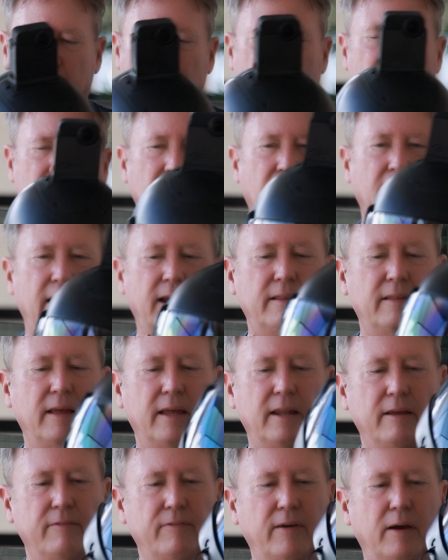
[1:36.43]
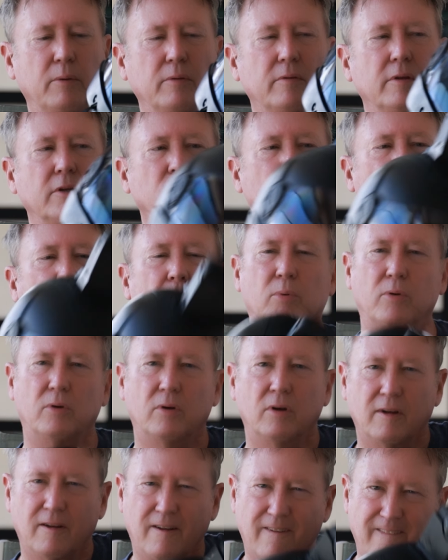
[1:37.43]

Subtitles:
I like that if I was in trouble,